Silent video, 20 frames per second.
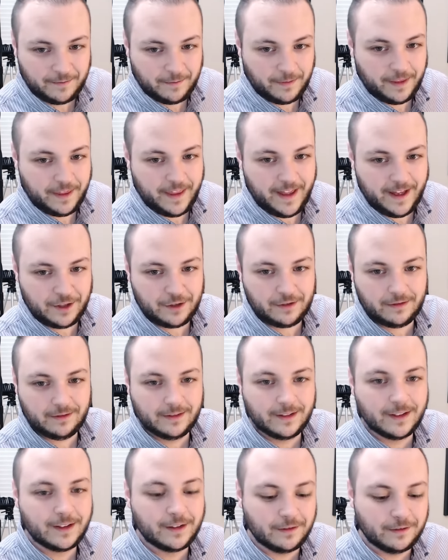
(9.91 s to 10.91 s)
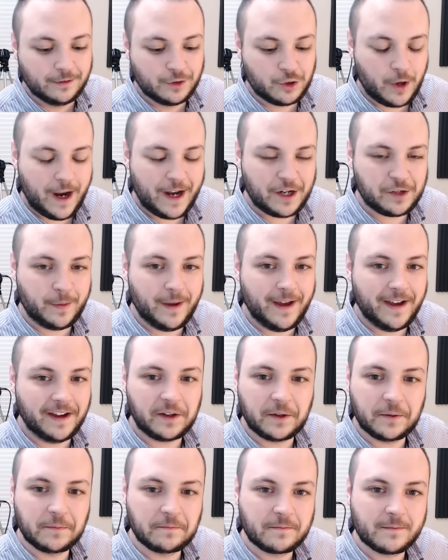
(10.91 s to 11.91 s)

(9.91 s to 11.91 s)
that trash bag